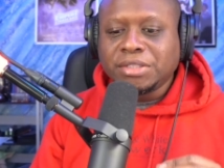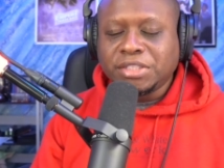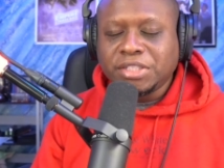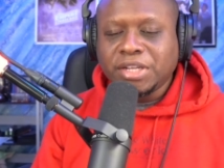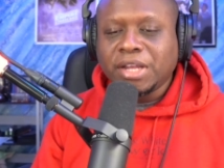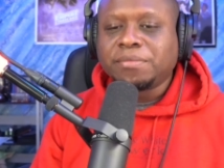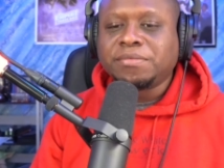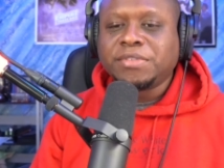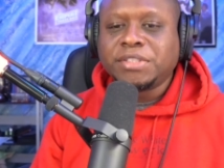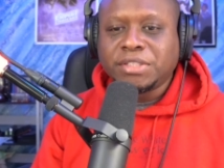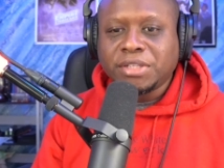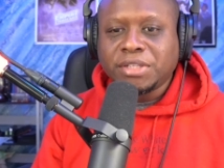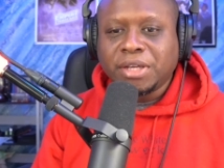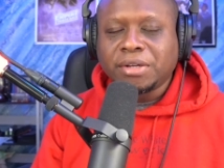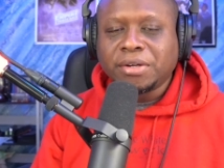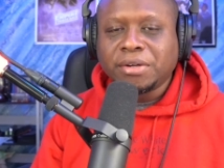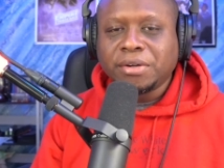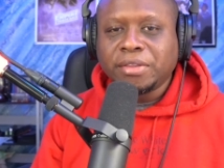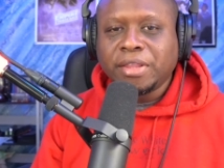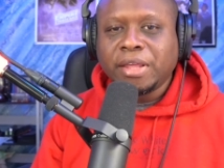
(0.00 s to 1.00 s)
Jeff
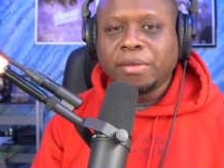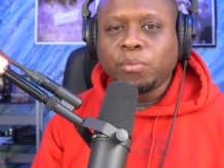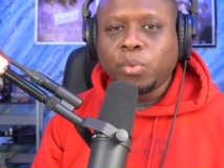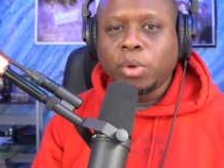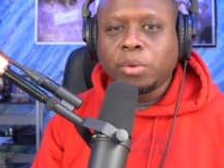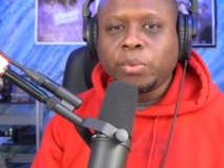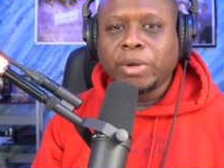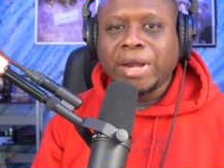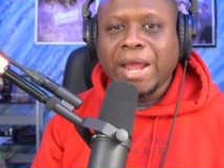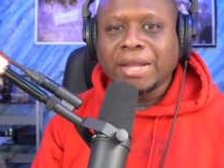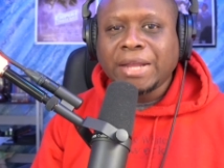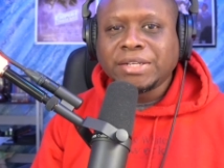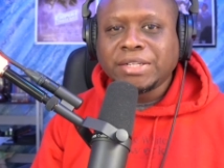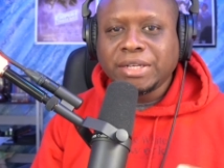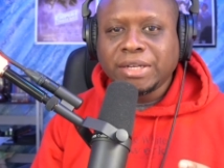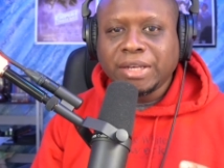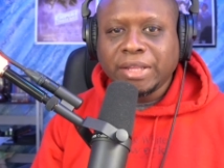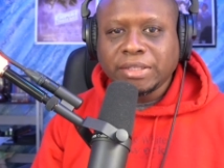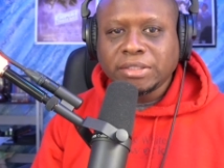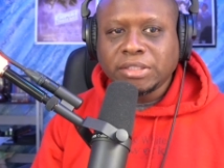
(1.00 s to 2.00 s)
Zucker than what we're
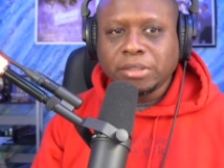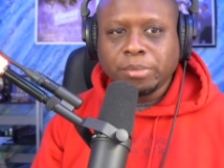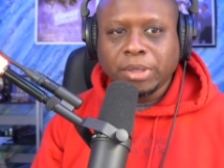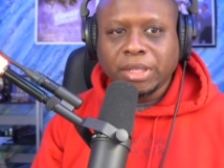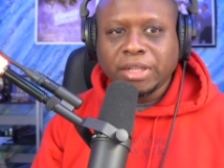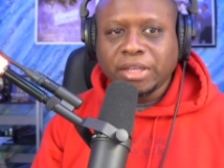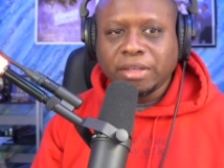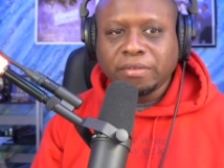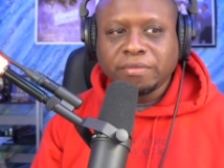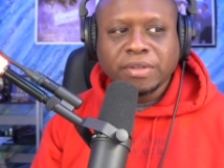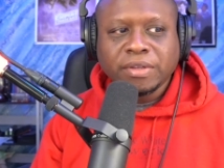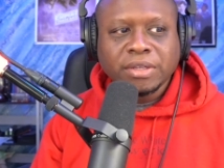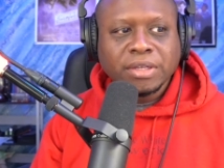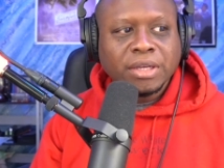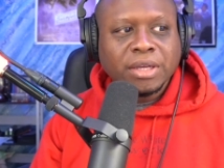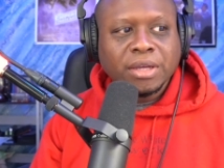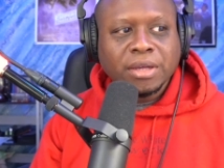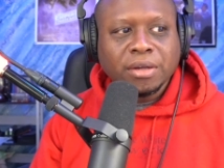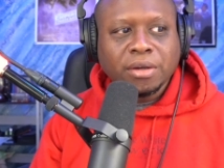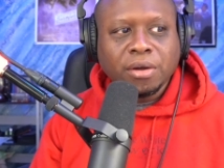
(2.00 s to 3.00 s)
actually led to believe.
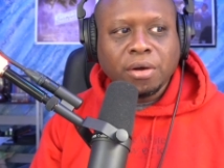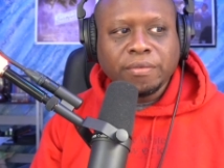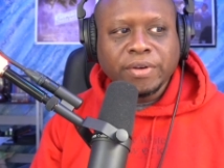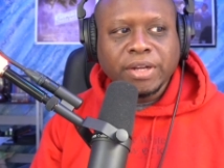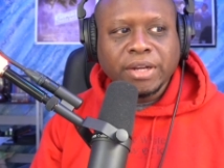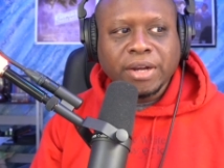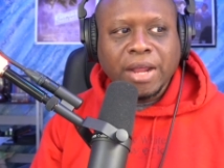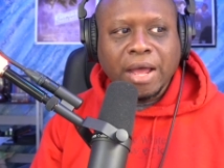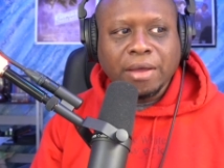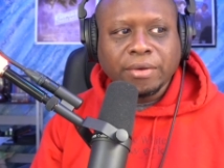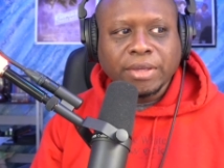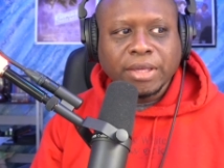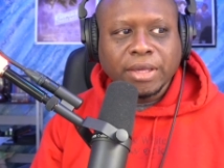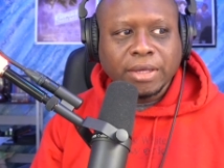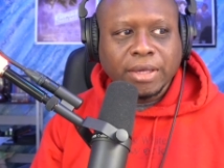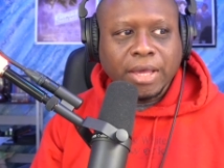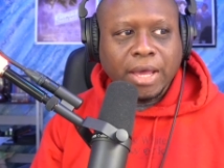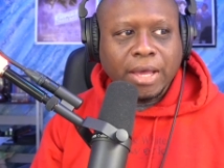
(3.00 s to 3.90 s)
Go over here to Outkick,